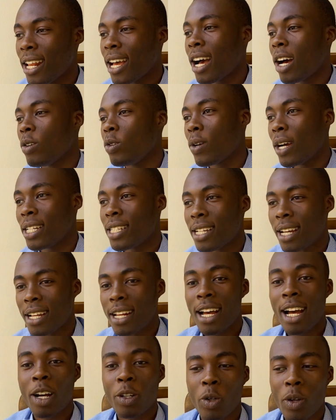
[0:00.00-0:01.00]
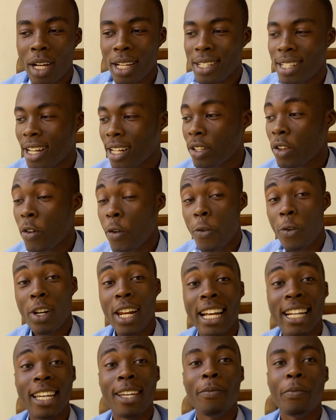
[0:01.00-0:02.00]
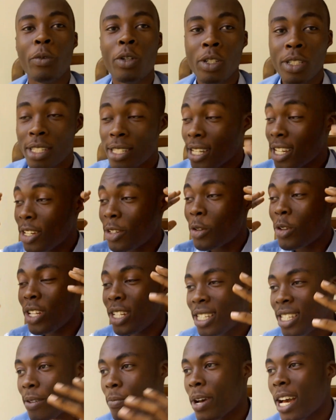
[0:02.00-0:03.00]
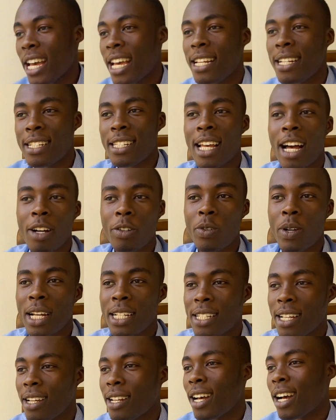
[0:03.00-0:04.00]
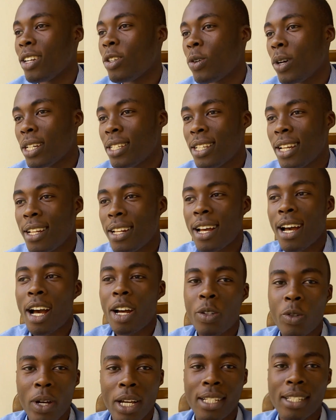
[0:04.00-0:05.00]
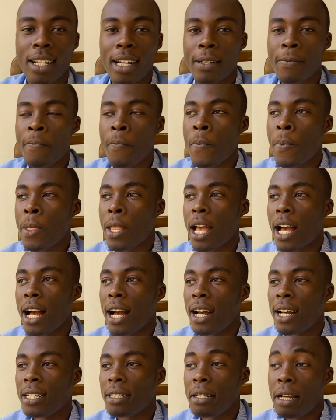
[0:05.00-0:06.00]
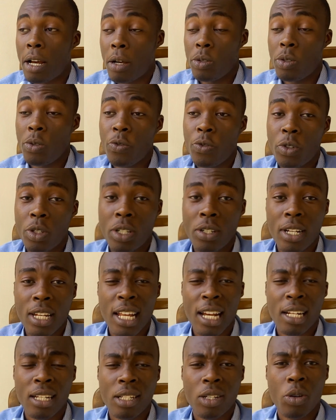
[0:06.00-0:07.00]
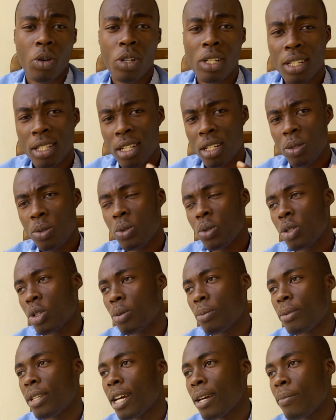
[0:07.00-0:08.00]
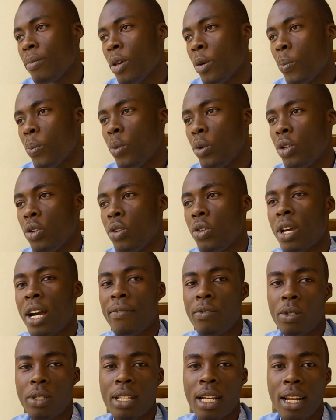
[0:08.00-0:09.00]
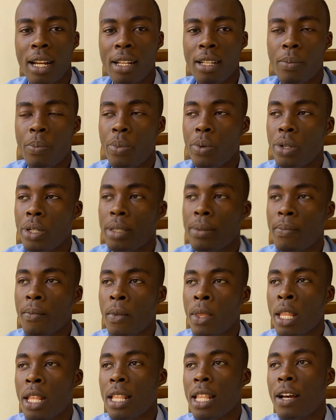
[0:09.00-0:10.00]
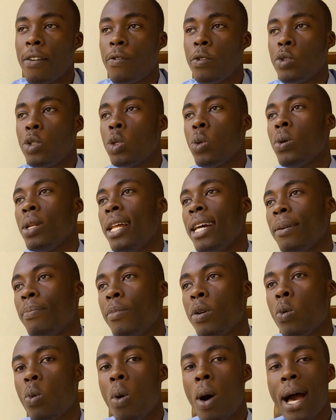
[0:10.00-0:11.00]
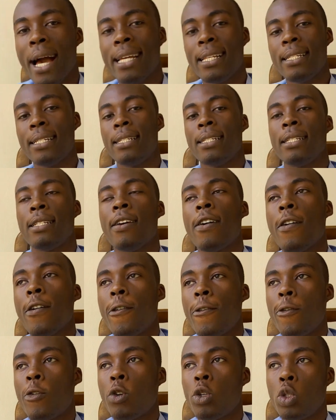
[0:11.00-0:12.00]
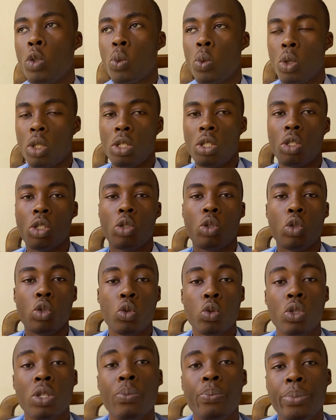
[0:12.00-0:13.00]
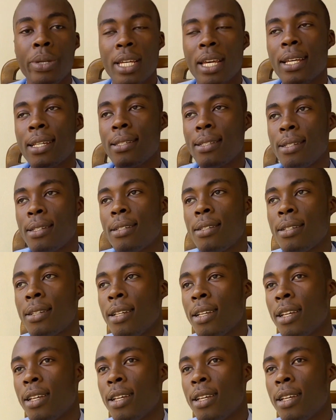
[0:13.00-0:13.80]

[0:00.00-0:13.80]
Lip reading: How do I start? How do I start? For like a month, the only thing in my head is how do I start? How do I start? How do I start? And I was so fortunate that the holiday took some time, but you have to start at a point. Now for someone like me, what I did first was do the biggest thing.